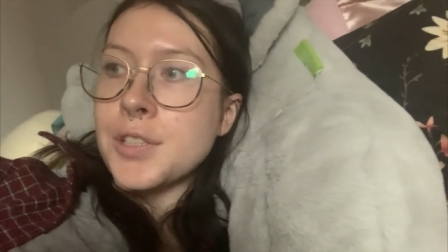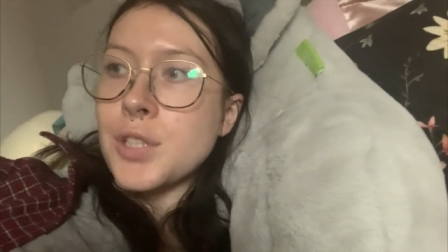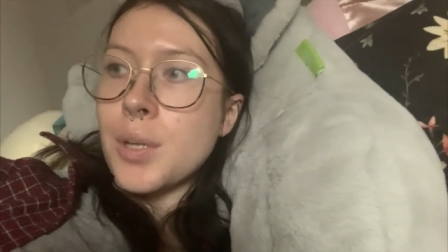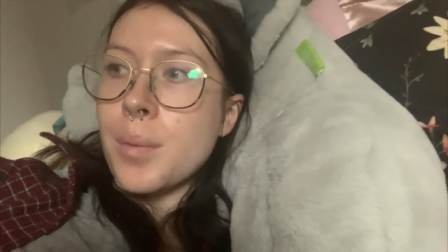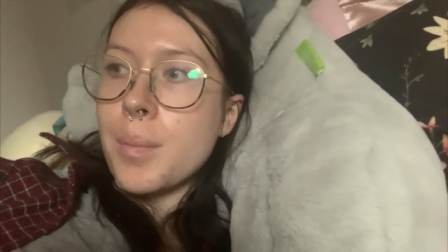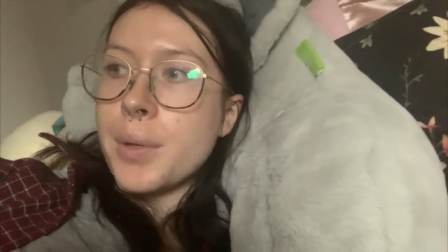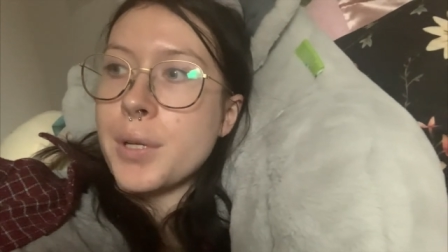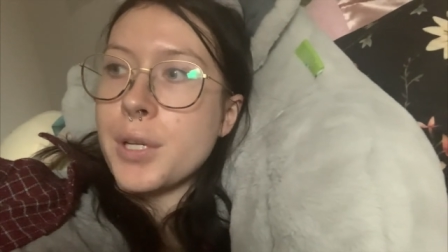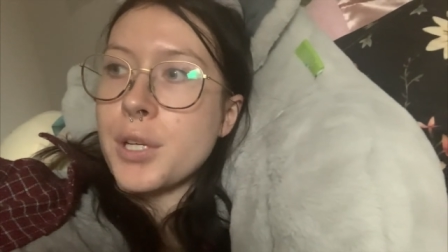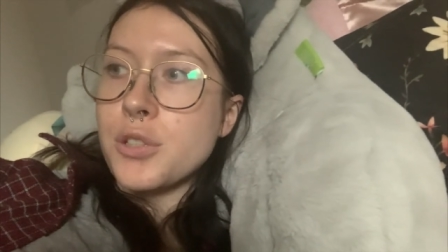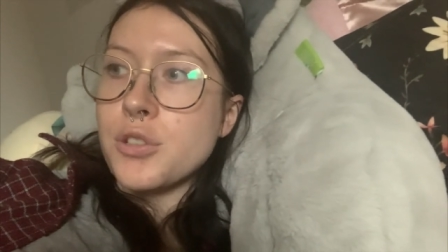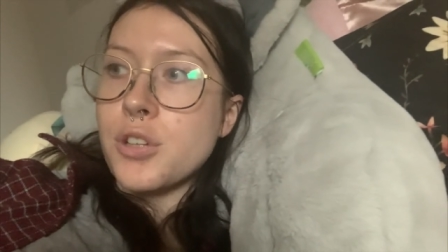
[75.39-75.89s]
so
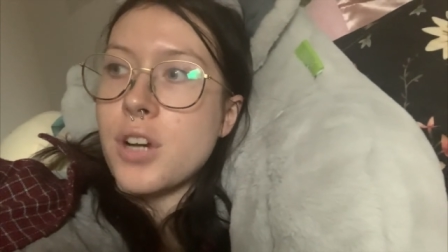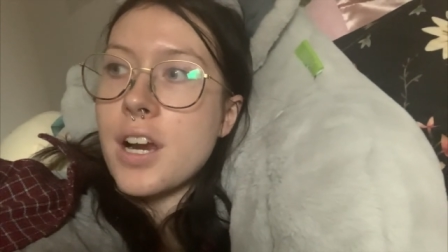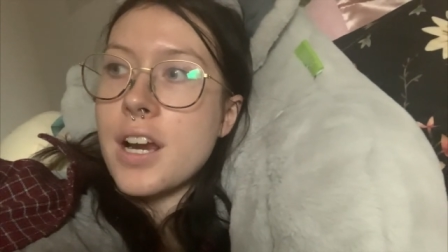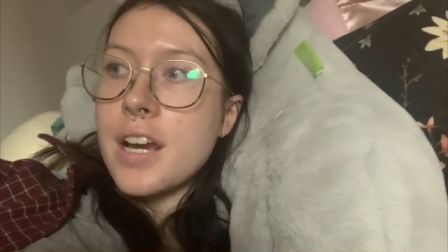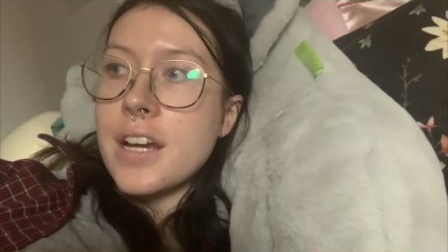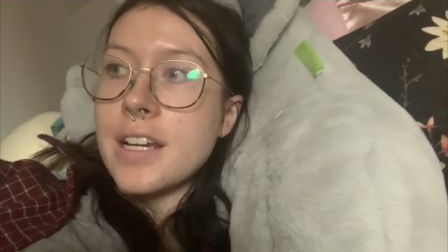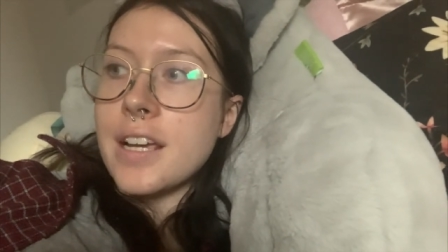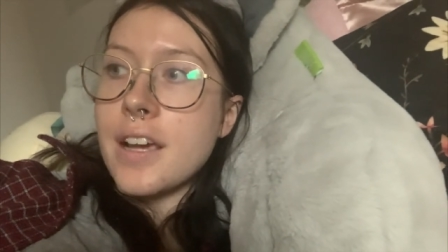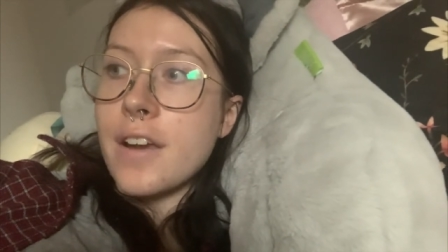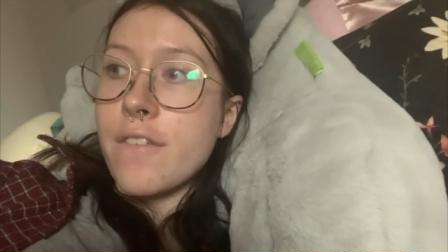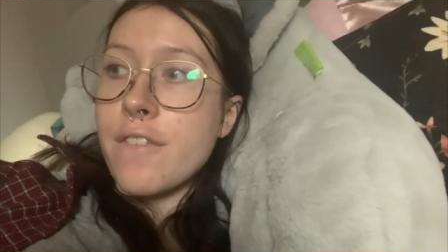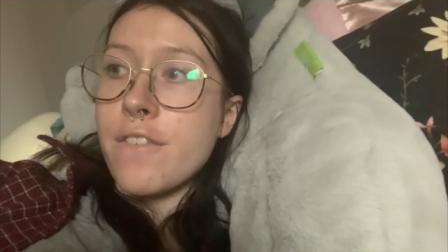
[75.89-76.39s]
I'm gonna try
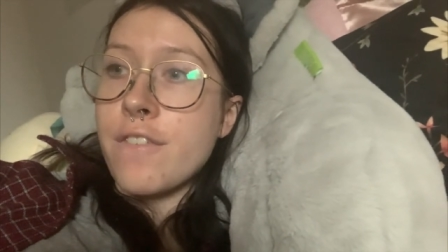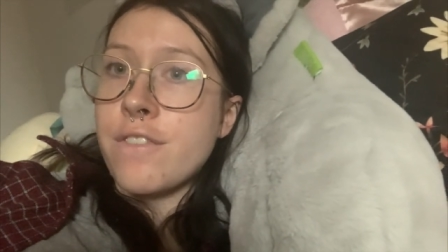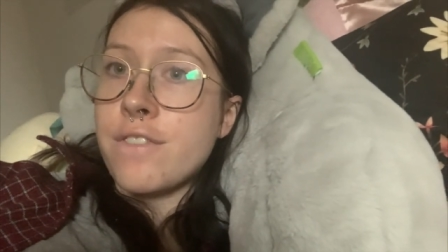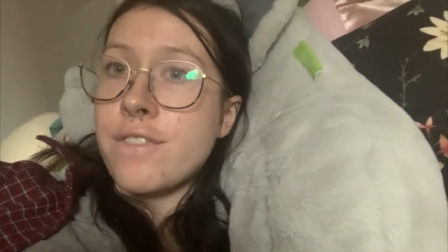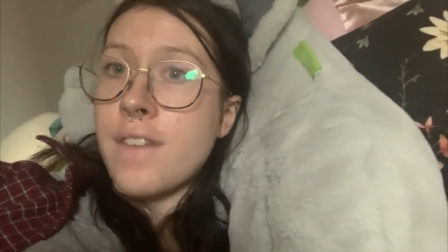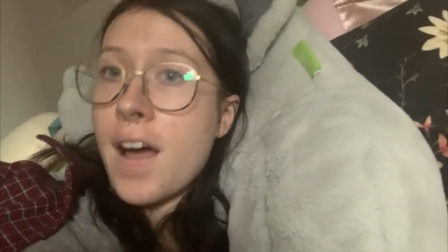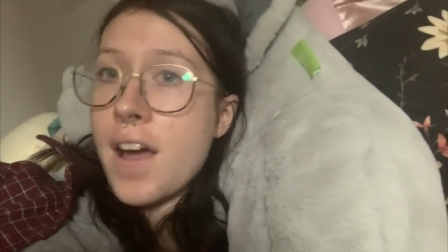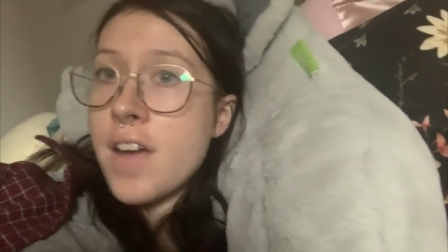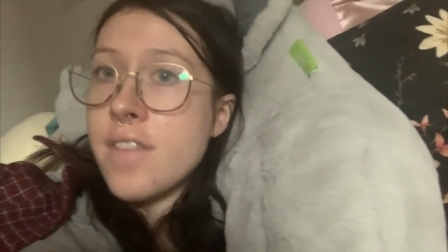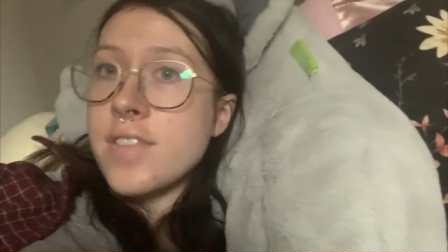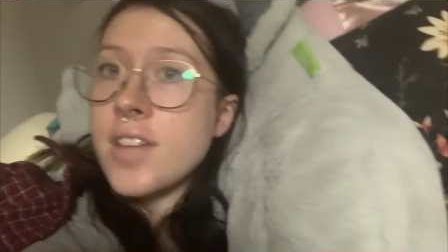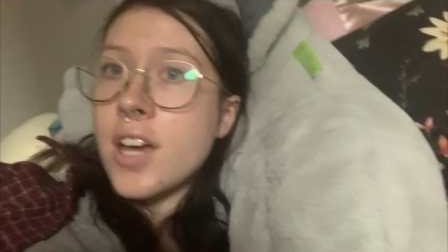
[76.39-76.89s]
and get
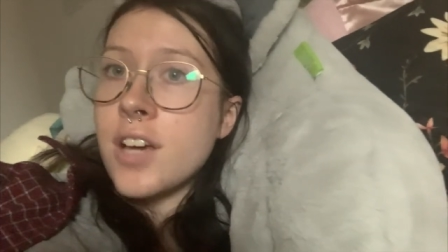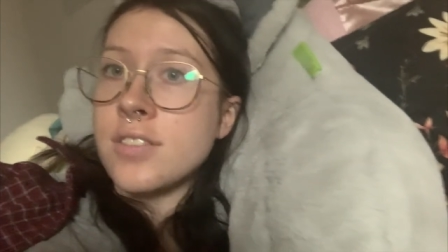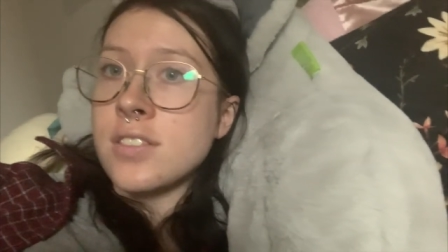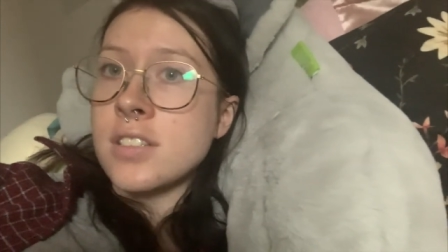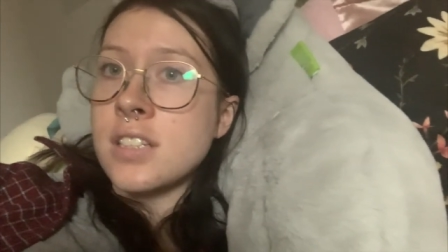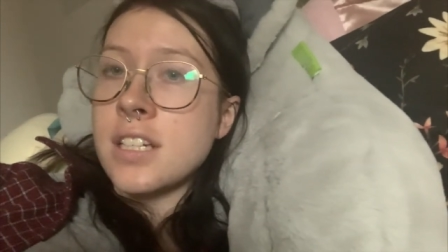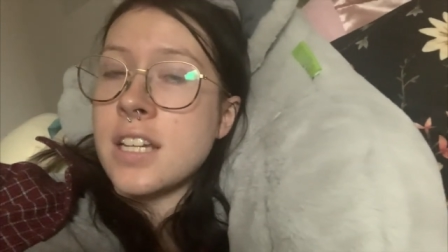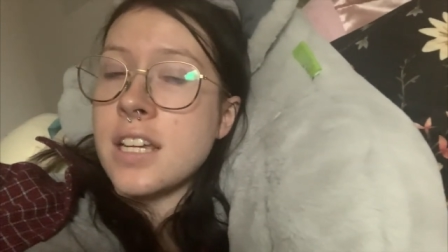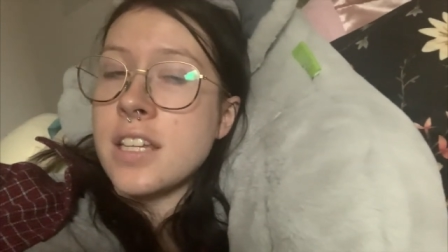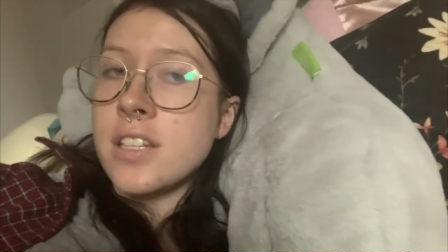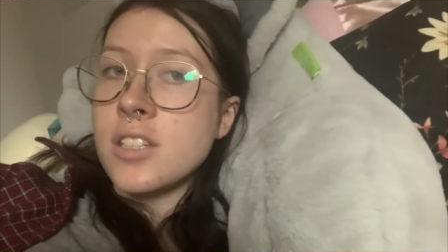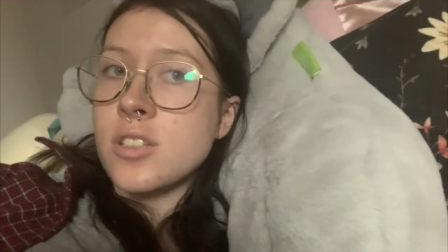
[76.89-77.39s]
5,000
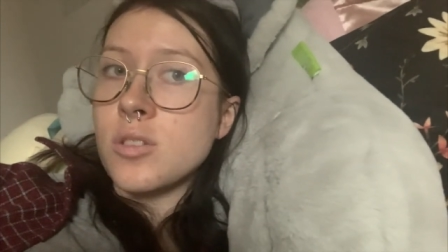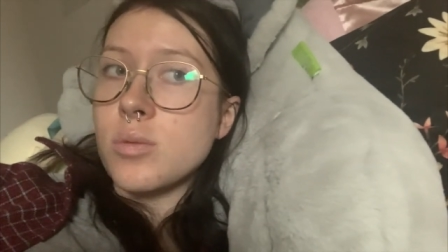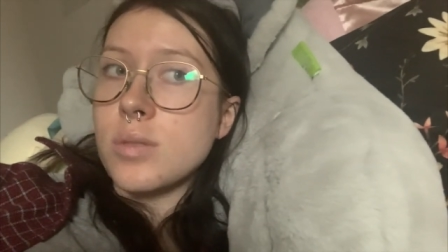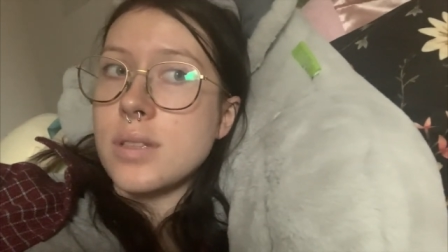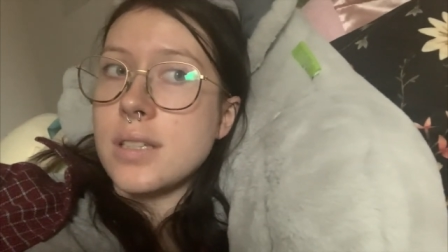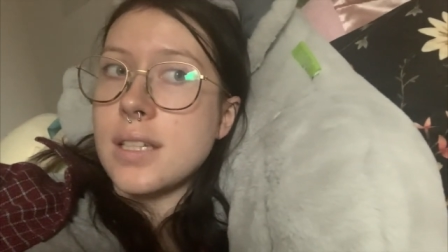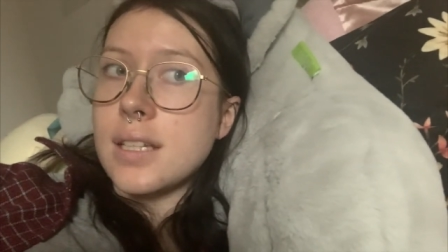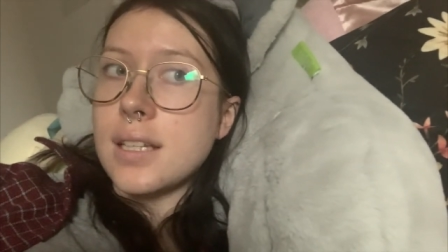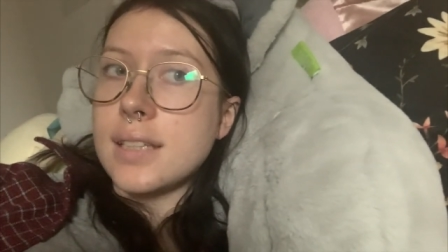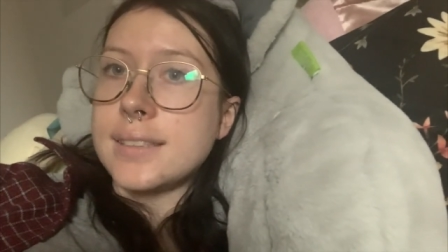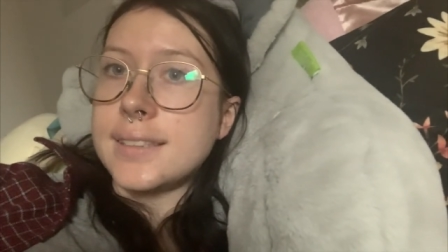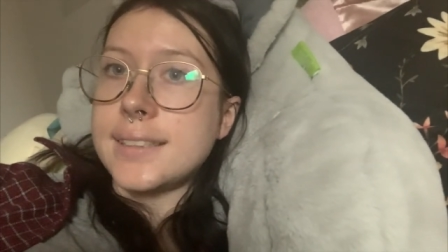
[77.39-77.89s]
a day this
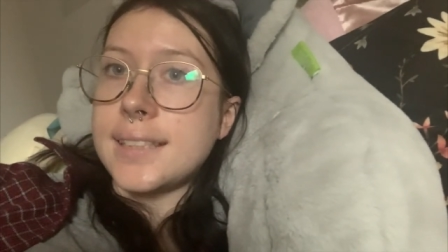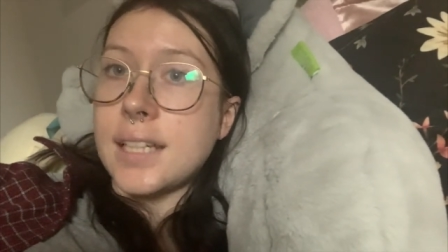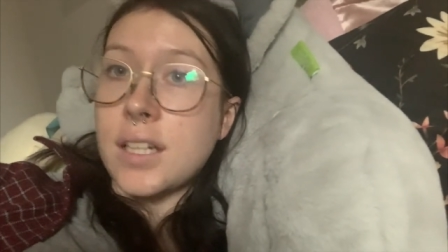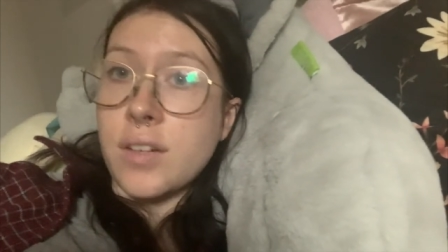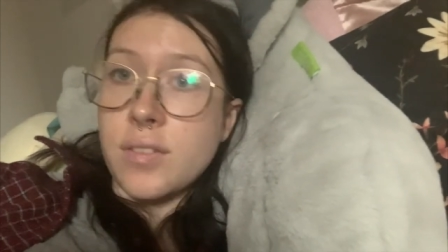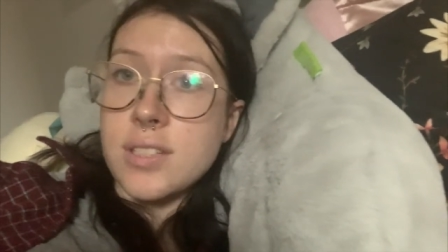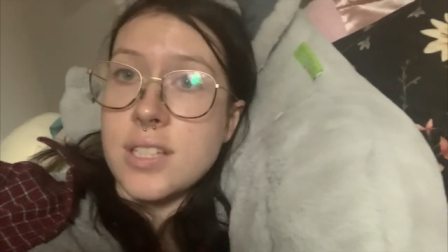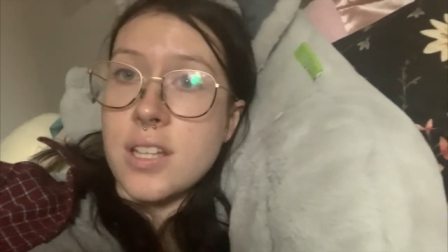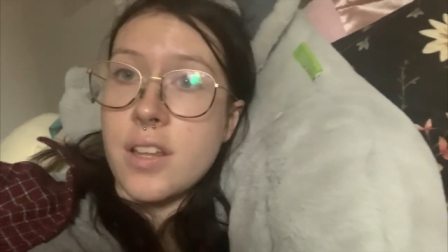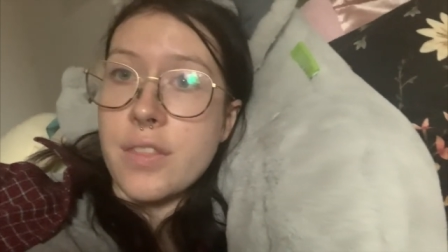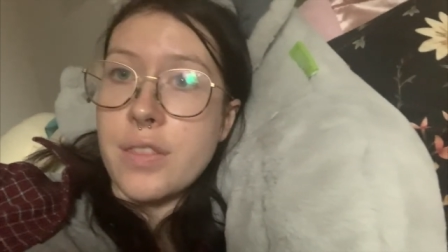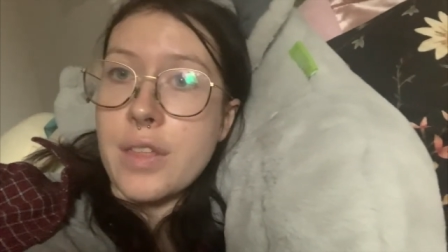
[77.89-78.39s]
week instead
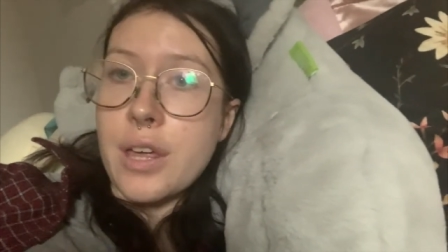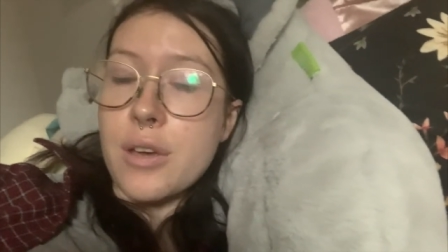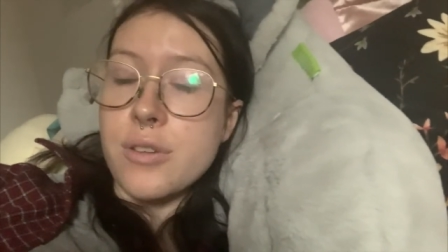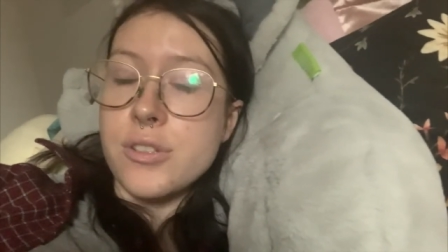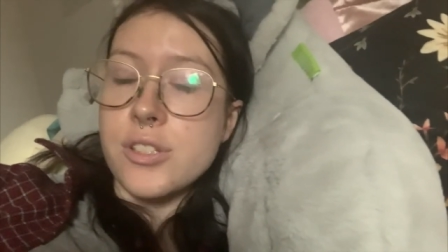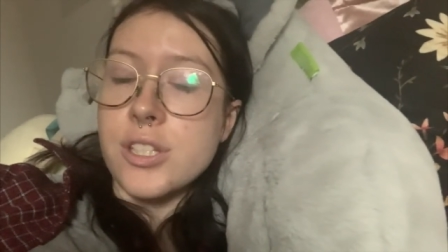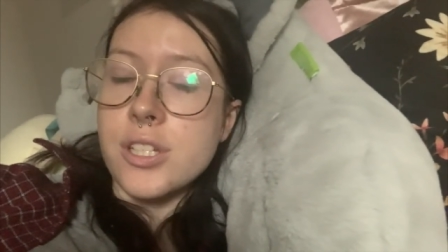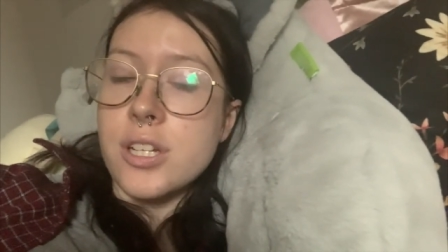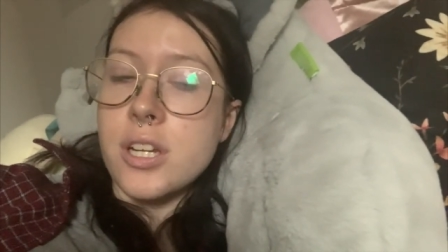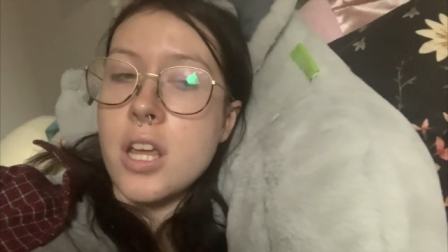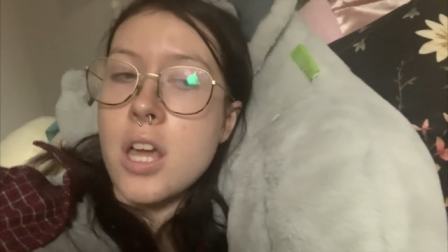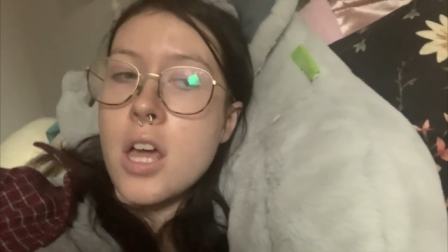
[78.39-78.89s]
of
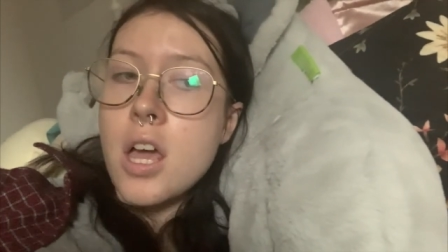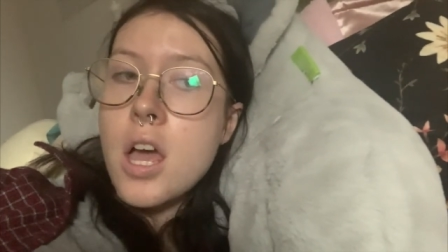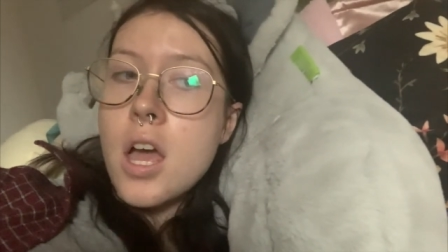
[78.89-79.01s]
10,000,